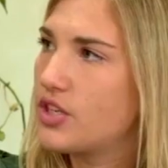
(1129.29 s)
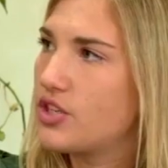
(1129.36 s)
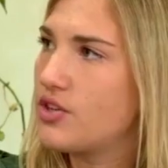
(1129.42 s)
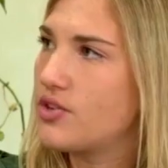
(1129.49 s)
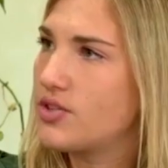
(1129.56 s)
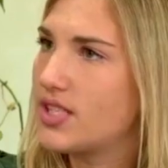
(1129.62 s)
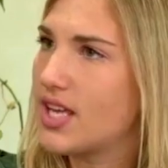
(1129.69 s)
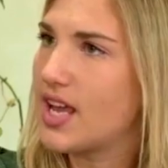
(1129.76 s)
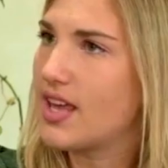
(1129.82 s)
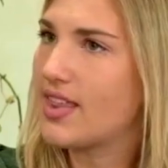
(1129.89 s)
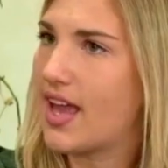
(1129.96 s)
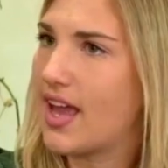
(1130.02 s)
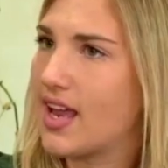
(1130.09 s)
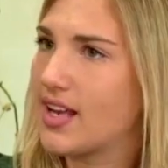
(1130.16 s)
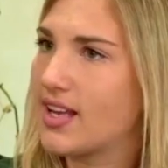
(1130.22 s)
you say
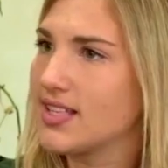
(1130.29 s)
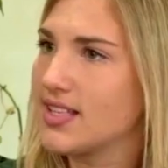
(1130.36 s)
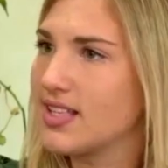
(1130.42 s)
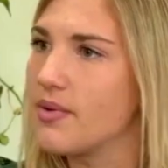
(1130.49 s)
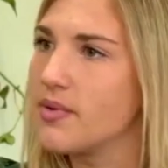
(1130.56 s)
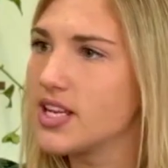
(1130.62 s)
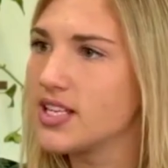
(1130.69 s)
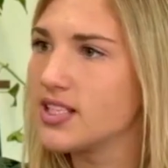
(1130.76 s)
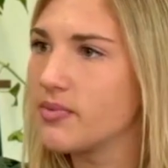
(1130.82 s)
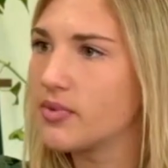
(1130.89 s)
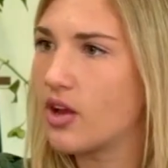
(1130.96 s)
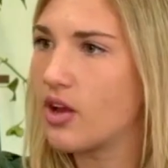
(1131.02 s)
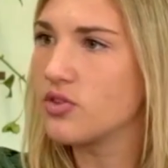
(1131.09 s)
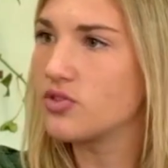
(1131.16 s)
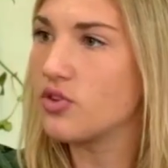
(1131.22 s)
that anti-Semitism
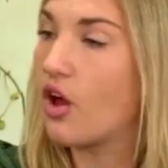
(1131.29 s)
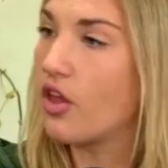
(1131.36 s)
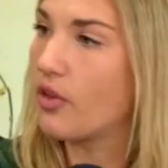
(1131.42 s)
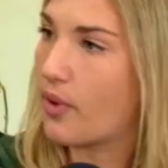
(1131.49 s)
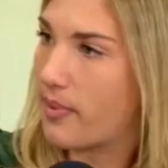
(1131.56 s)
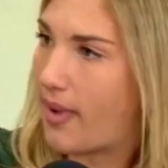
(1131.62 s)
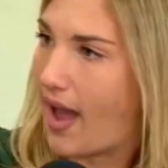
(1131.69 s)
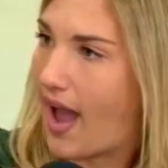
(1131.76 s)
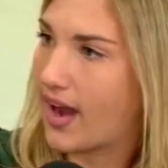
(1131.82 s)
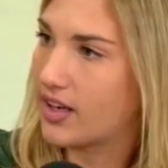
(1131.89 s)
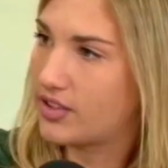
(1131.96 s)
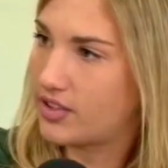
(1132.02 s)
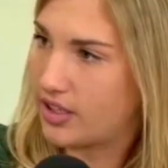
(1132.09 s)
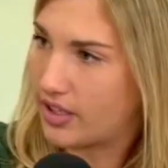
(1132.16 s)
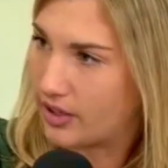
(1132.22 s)
goes all the way back
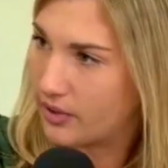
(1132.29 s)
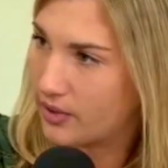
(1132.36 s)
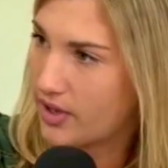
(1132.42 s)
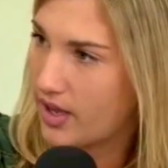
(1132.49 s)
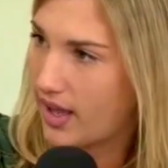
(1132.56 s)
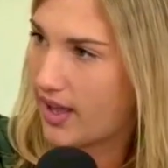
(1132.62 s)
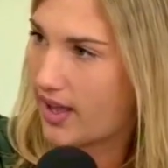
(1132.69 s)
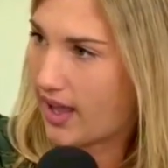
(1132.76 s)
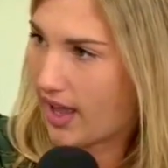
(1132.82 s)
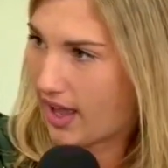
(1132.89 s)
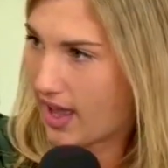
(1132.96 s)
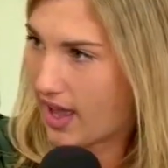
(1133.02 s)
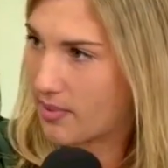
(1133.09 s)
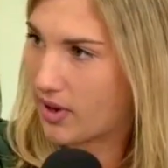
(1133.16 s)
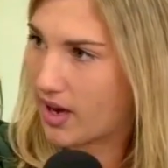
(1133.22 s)
to
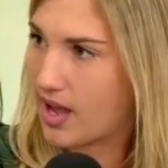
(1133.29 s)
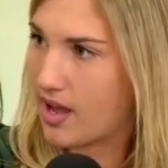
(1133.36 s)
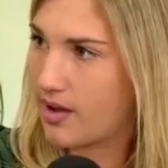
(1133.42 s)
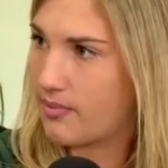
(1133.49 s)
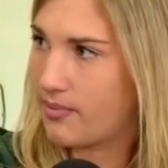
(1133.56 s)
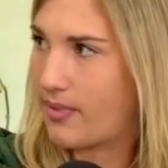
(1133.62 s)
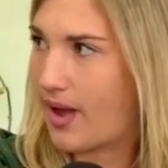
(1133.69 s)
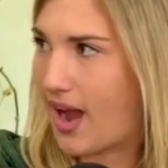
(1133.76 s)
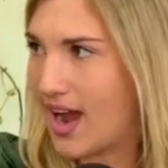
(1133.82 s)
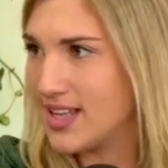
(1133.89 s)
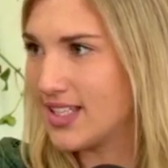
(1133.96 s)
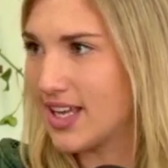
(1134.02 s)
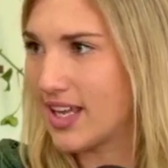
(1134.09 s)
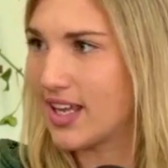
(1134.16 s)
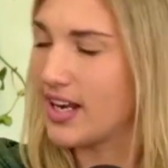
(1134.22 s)
Abraham,
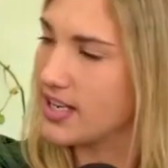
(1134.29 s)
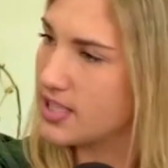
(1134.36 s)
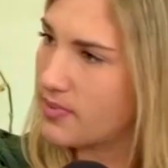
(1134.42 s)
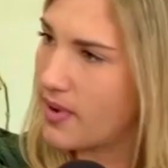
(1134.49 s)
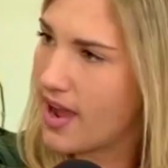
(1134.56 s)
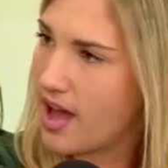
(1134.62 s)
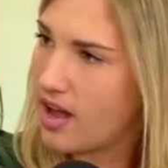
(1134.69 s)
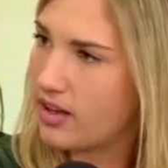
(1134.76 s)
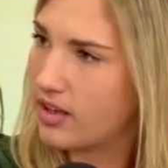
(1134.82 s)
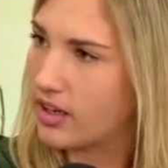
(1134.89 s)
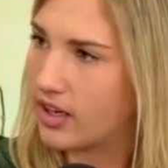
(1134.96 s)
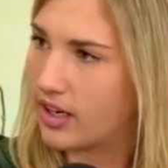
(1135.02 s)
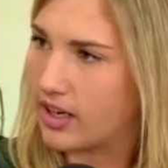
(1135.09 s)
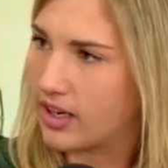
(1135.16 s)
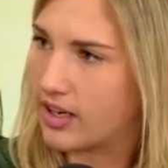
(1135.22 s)
Isaac, and Ishmael,
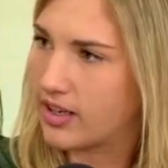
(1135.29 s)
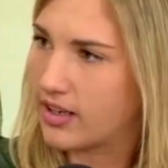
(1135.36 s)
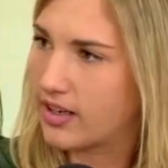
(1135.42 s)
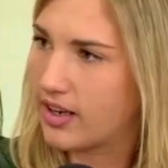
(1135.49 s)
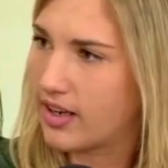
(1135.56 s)
or?